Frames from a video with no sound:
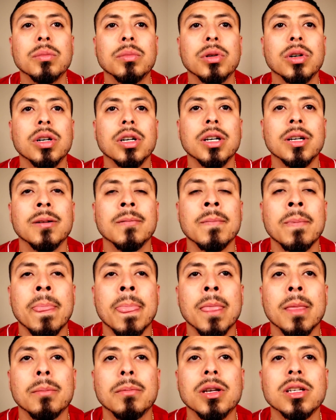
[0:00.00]
But
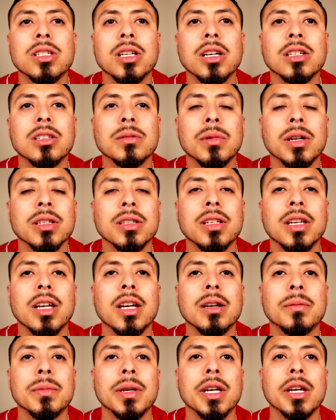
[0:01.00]
big shout out to my
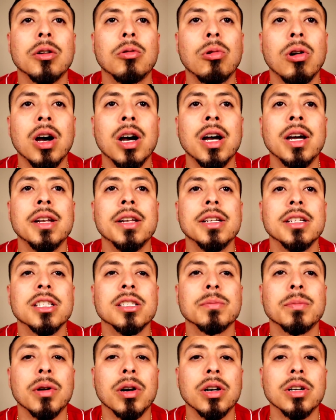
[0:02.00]
dad, man. Juan
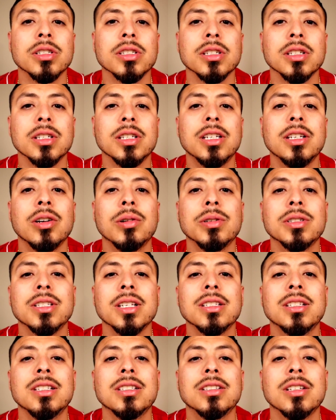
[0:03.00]
Esparza. He always
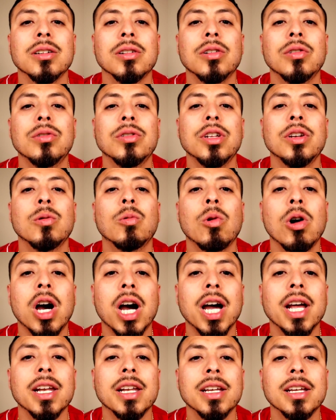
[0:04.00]
says he's the only
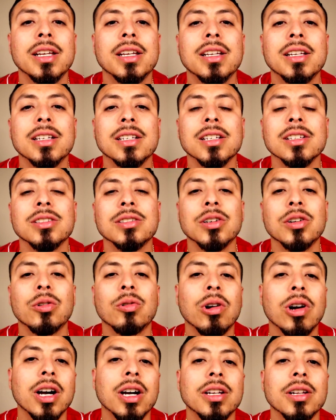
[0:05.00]
Juan. Because, you know,
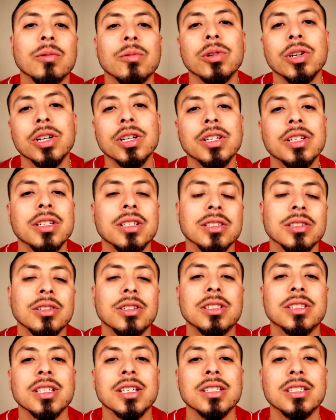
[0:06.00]
Juan and one. So
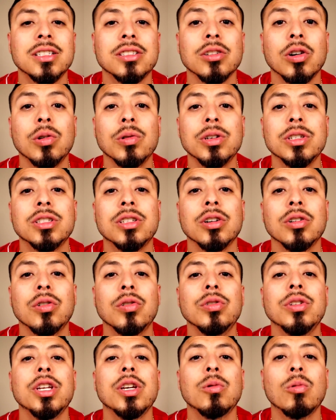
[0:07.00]
he says he's always the
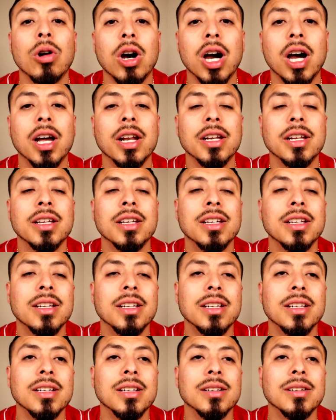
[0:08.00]
only Juan.
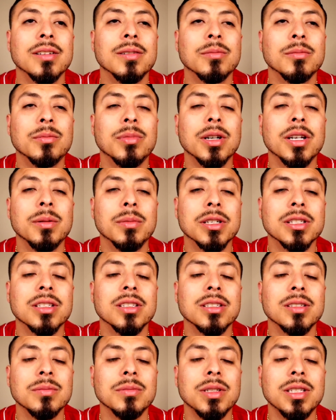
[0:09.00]
But he means
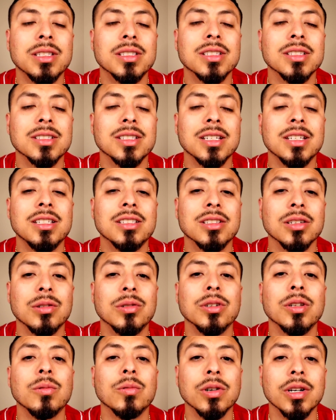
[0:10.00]
to say he's the
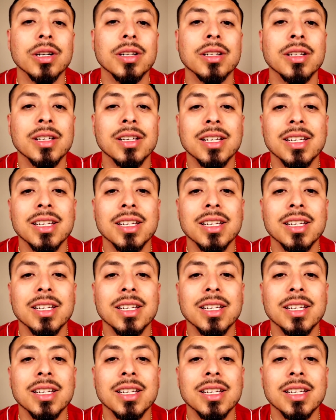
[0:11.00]
only one.